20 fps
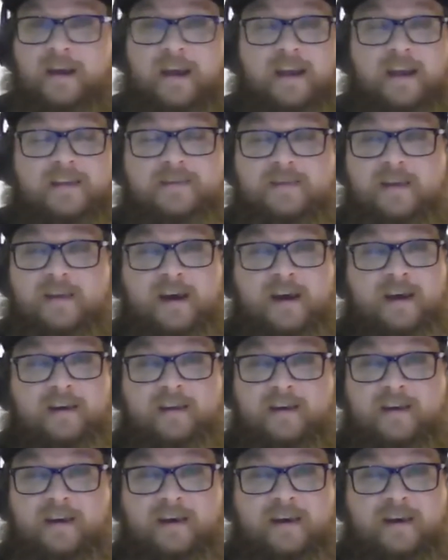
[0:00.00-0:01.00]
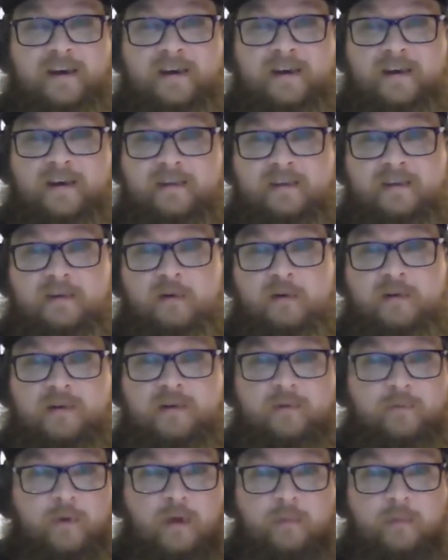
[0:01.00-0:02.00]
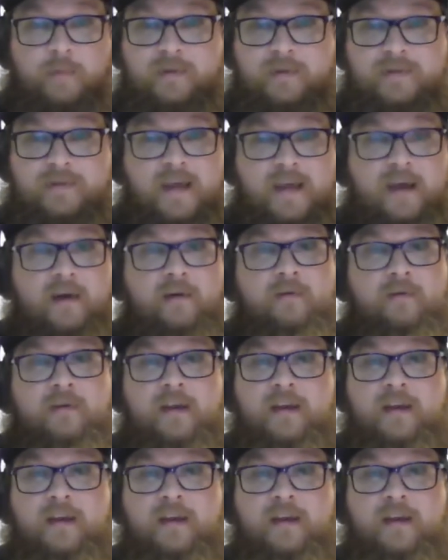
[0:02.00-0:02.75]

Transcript: it's not a developing town.